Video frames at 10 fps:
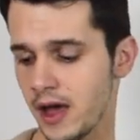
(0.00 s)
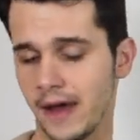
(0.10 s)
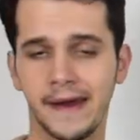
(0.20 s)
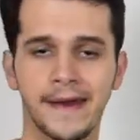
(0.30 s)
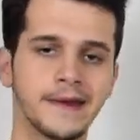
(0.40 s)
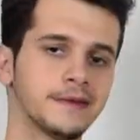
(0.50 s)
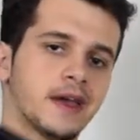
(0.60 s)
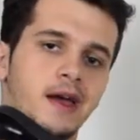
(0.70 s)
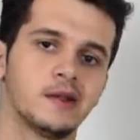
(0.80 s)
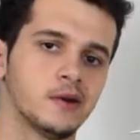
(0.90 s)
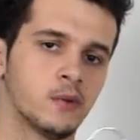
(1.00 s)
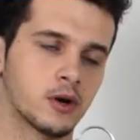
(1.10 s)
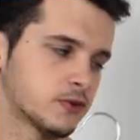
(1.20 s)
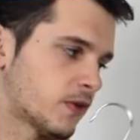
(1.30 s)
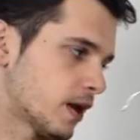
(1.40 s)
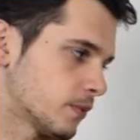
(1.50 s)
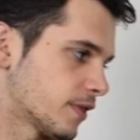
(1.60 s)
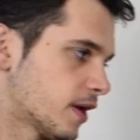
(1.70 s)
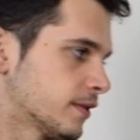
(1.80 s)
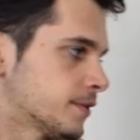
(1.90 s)
And yeah, it works fine with
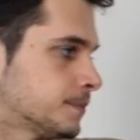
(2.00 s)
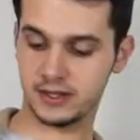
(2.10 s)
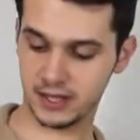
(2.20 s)
that.